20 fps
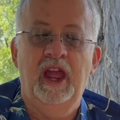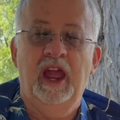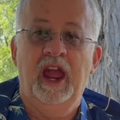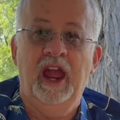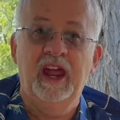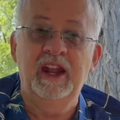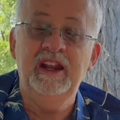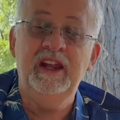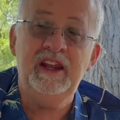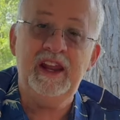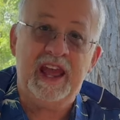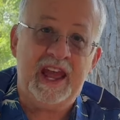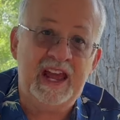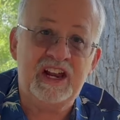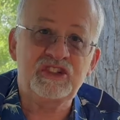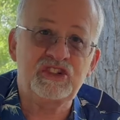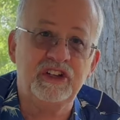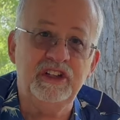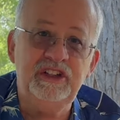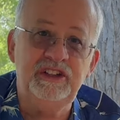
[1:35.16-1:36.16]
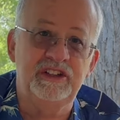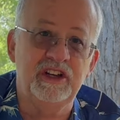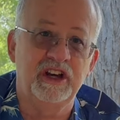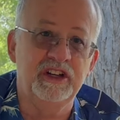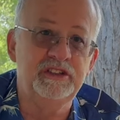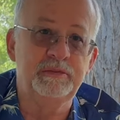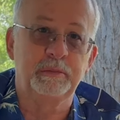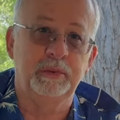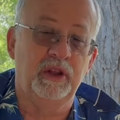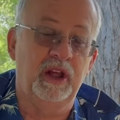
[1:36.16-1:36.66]
and it actually
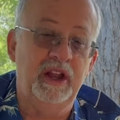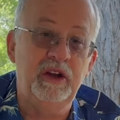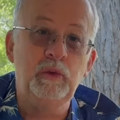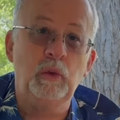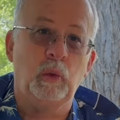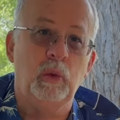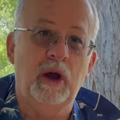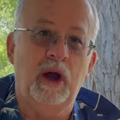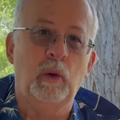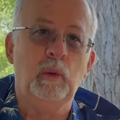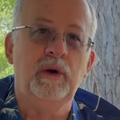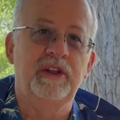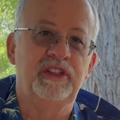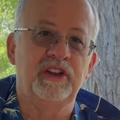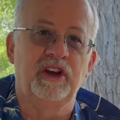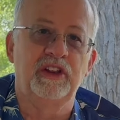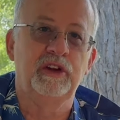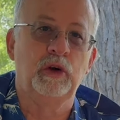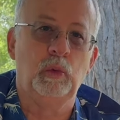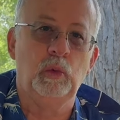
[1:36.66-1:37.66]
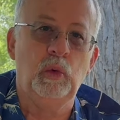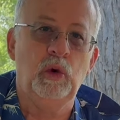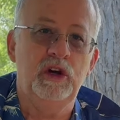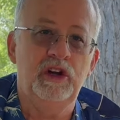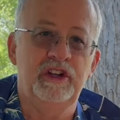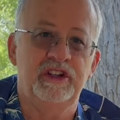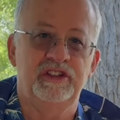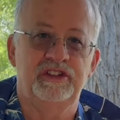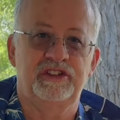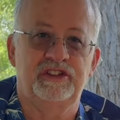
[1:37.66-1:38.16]
does blend well with other
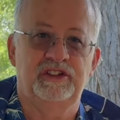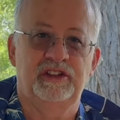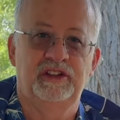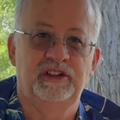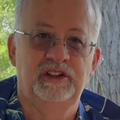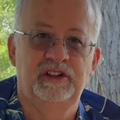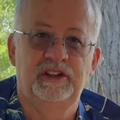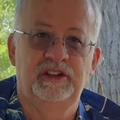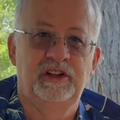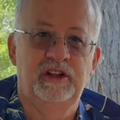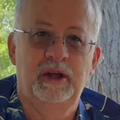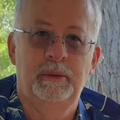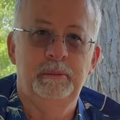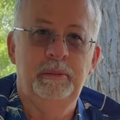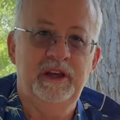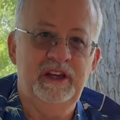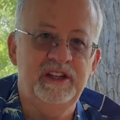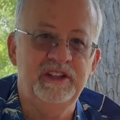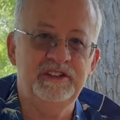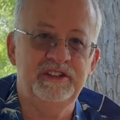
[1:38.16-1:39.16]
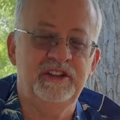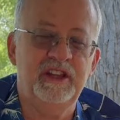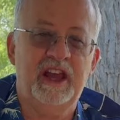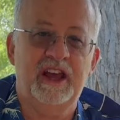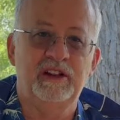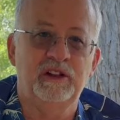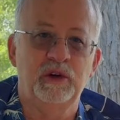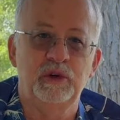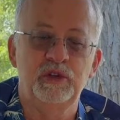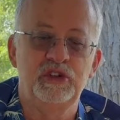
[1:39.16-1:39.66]
woods because of
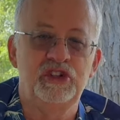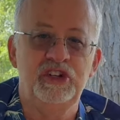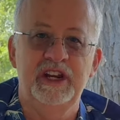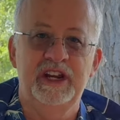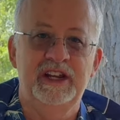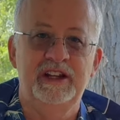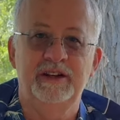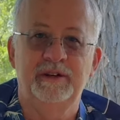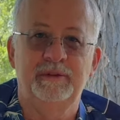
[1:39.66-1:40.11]
that low sheen.